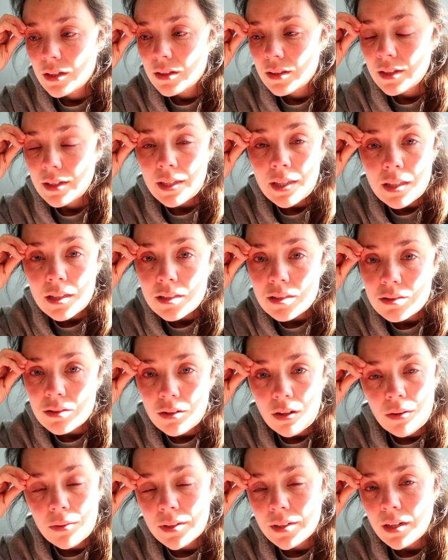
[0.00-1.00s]
the kids
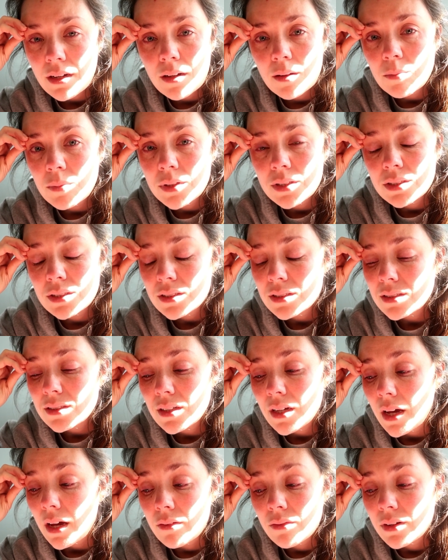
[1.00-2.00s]
growing up, and just
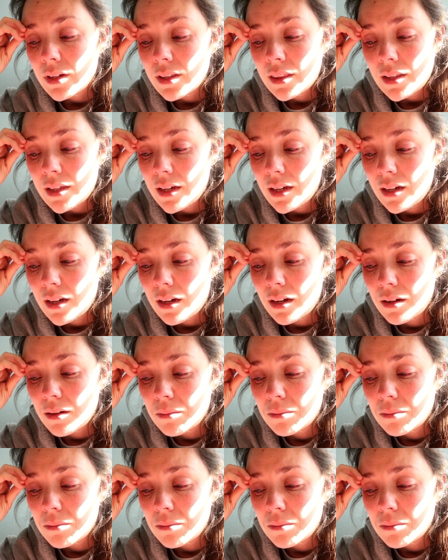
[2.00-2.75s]
everything.